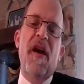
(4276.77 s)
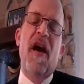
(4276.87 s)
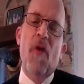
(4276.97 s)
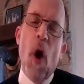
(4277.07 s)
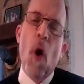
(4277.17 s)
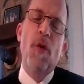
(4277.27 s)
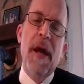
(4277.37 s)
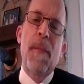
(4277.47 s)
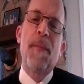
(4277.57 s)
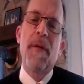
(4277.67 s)
as only
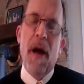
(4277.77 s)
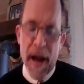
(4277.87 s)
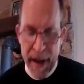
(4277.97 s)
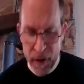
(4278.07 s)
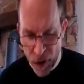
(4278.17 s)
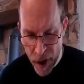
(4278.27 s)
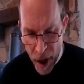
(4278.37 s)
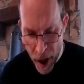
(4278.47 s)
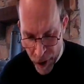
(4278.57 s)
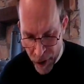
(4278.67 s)
applying to
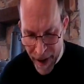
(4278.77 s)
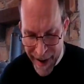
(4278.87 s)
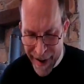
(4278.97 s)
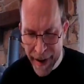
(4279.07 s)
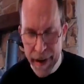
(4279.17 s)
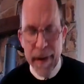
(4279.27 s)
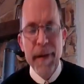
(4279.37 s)
the other guy,